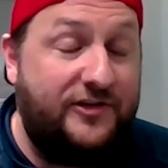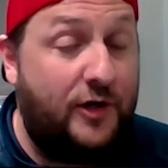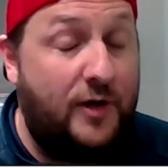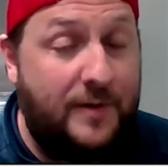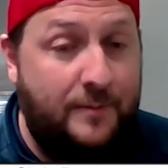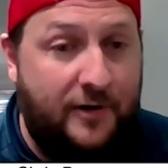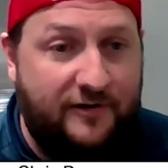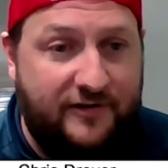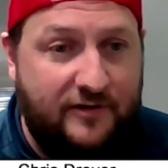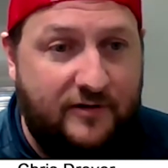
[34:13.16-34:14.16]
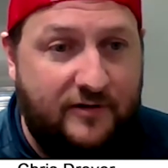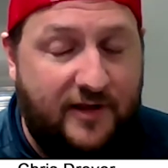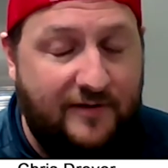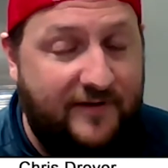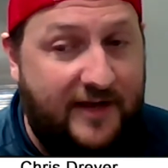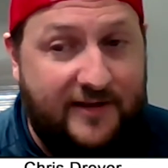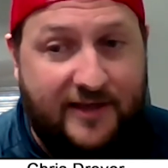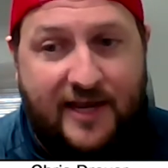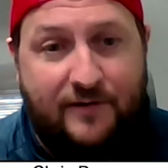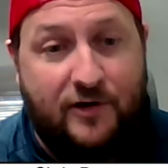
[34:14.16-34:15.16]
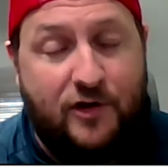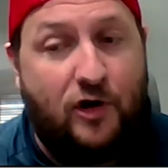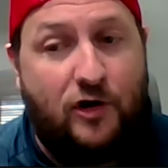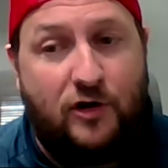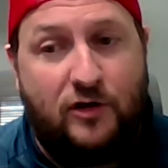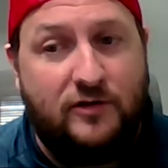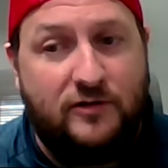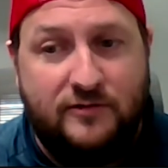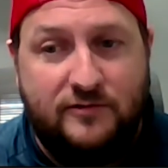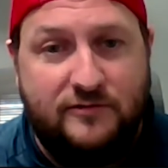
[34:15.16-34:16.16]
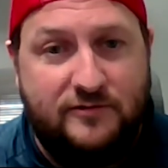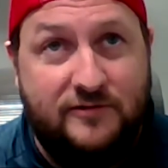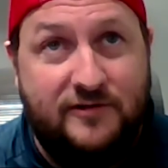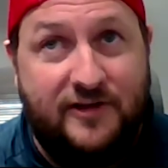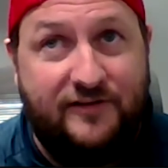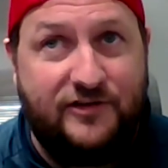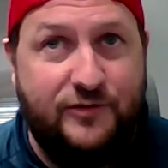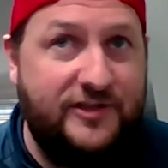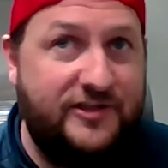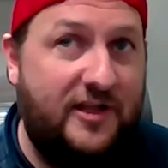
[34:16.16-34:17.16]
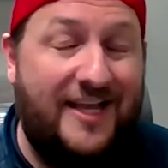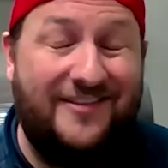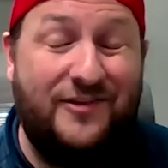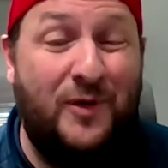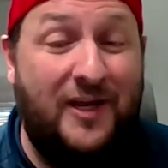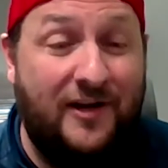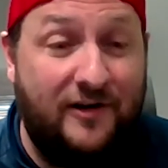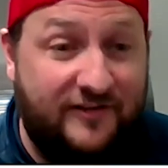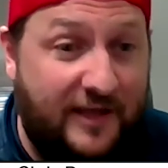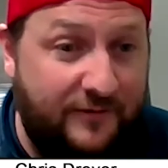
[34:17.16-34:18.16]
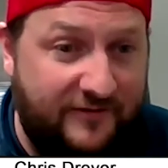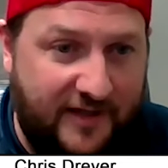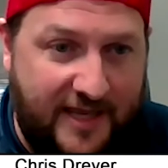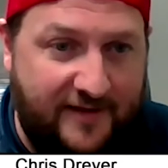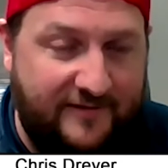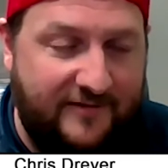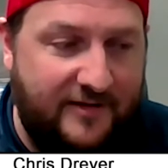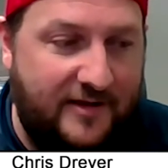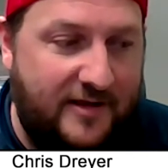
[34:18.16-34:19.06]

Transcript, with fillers: show up in person. In fact, I can't recall a situation in the last two years that was the case.